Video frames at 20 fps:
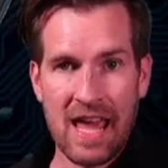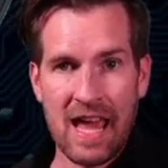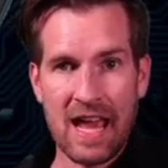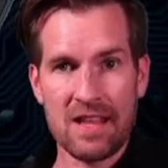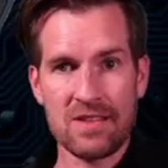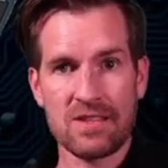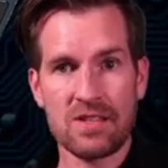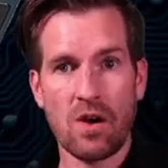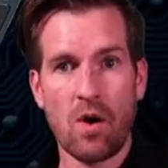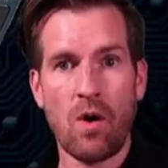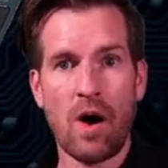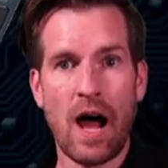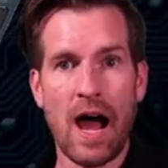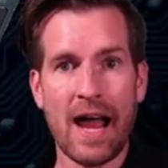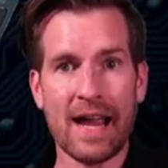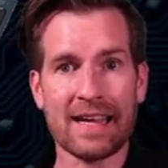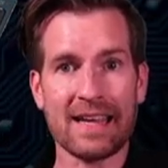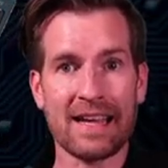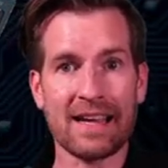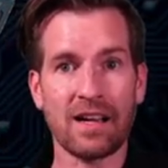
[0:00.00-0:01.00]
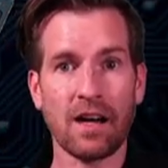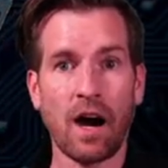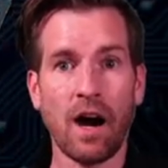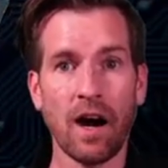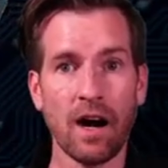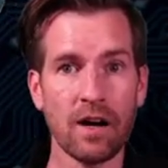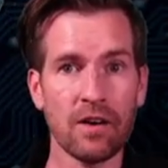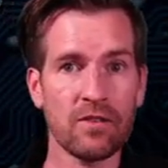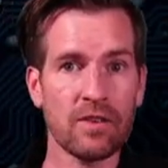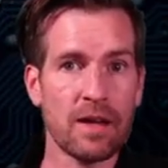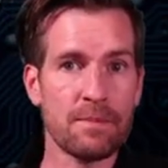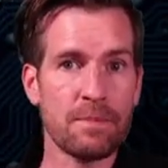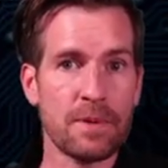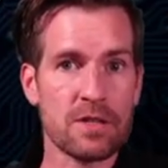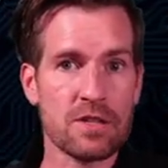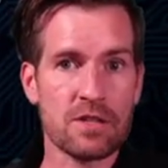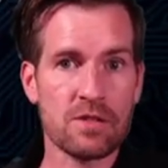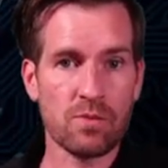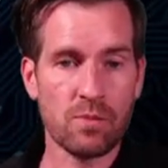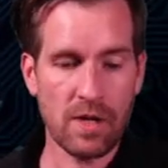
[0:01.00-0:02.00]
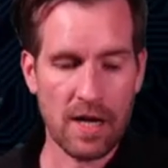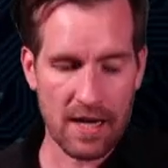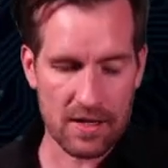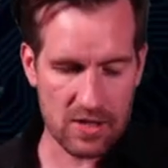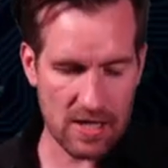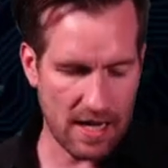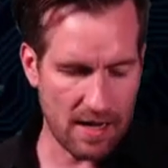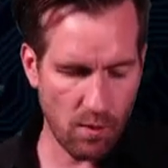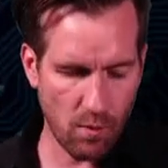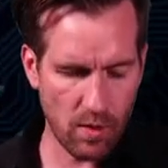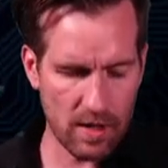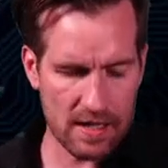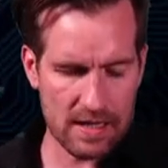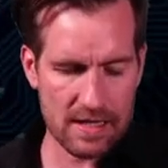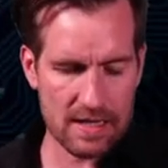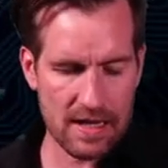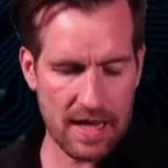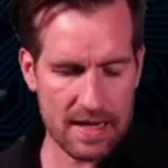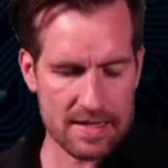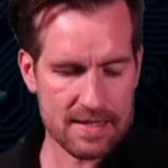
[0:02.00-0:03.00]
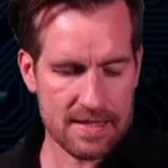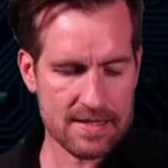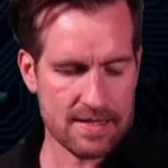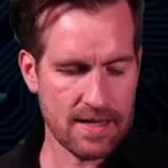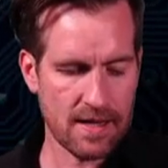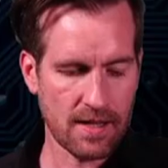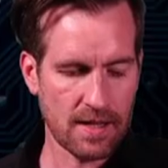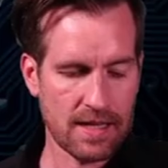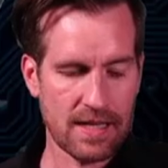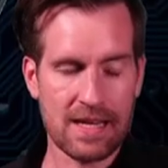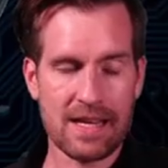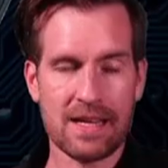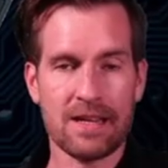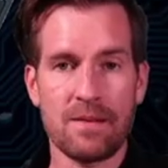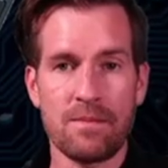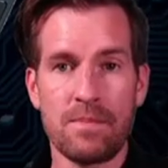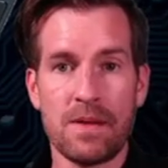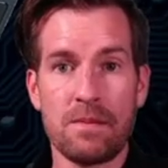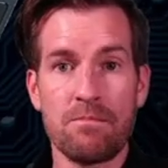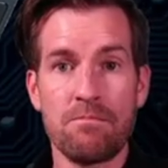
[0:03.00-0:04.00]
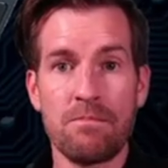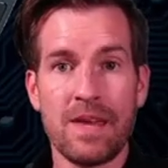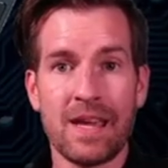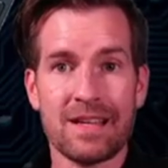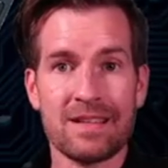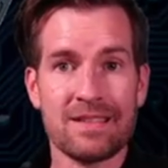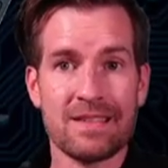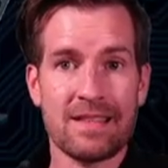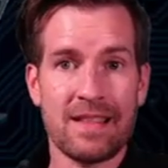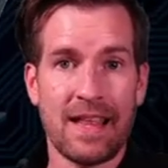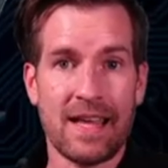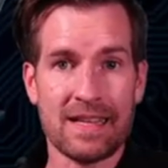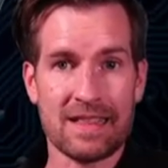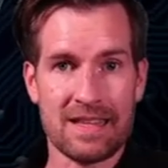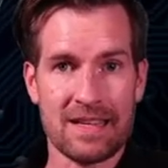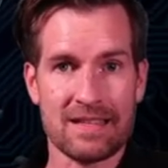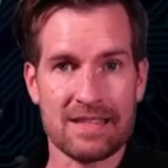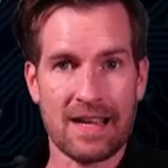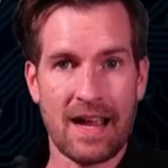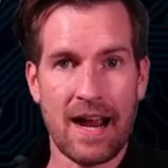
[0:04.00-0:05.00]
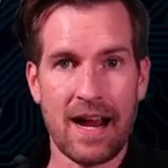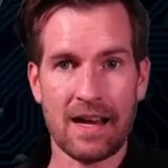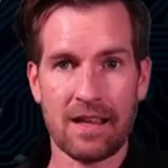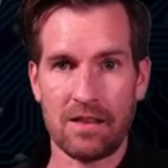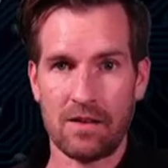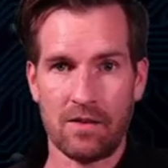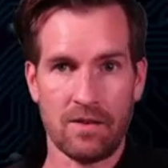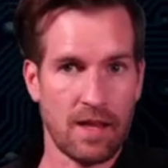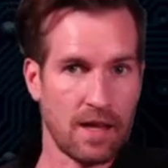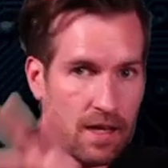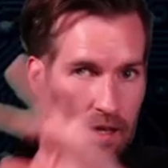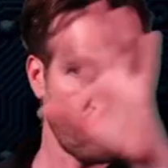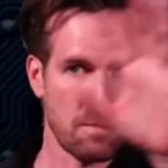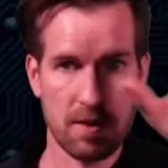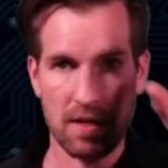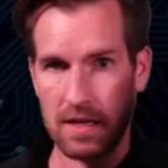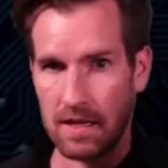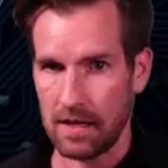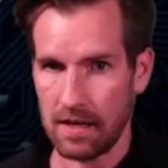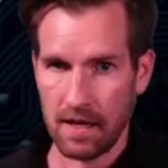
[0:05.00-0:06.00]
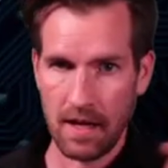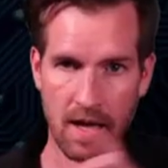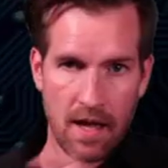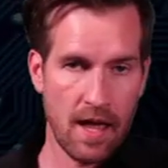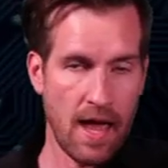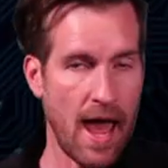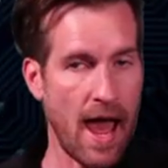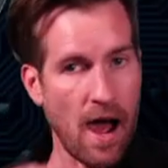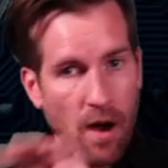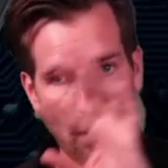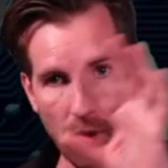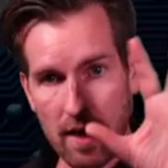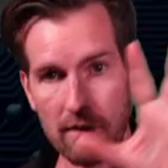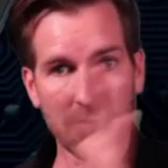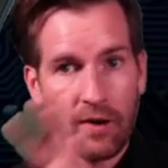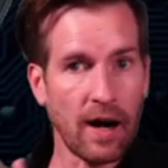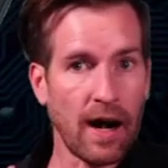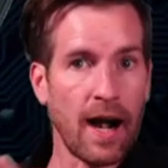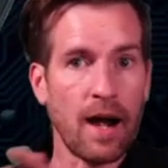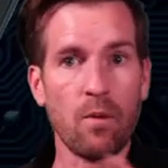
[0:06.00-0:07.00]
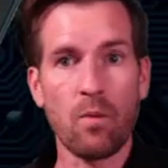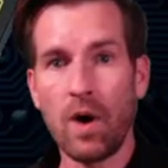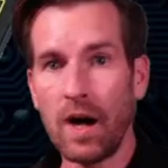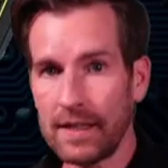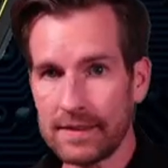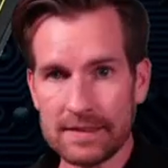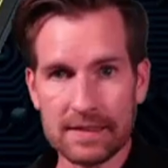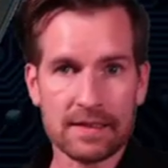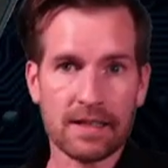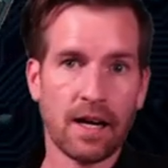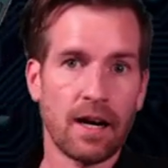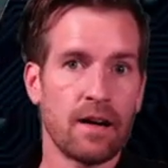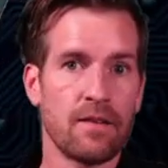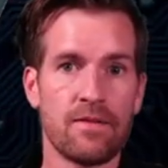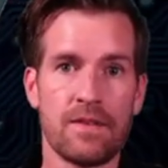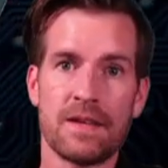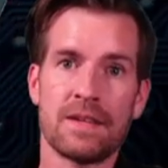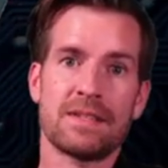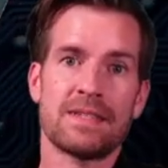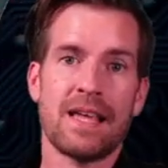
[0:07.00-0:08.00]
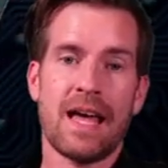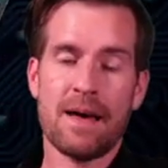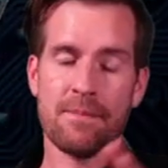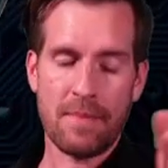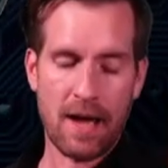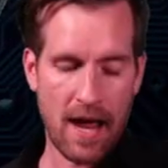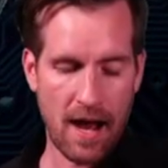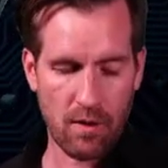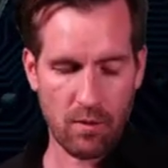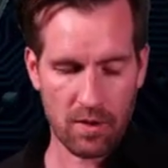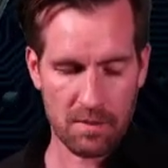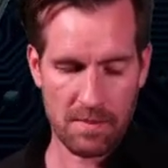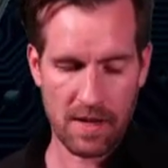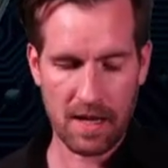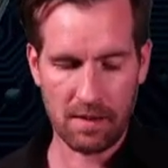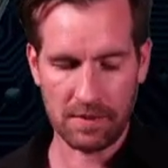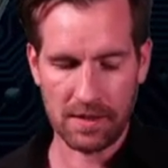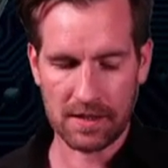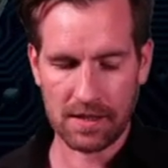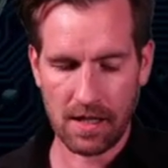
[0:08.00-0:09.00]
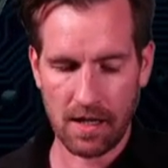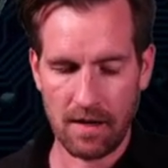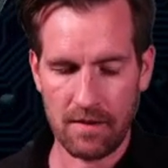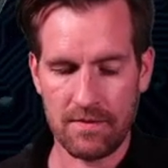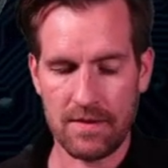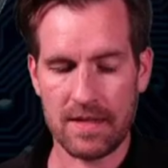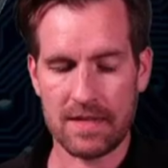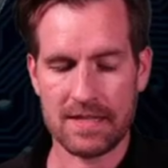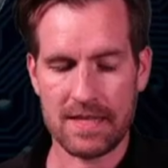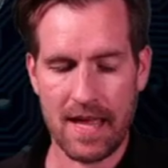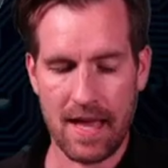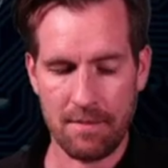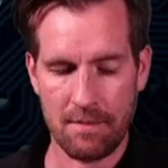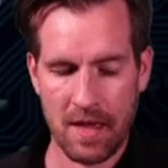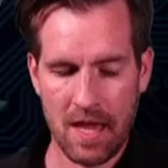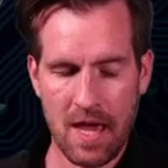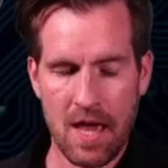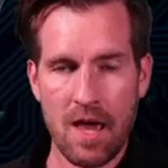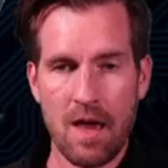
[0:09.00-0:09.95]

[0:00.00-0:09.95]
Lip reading: And so I can carve up a switch, and it wouldn't necessarily need to be mixed like this either. They could be however I want to carve this up, I would be able to carve this up.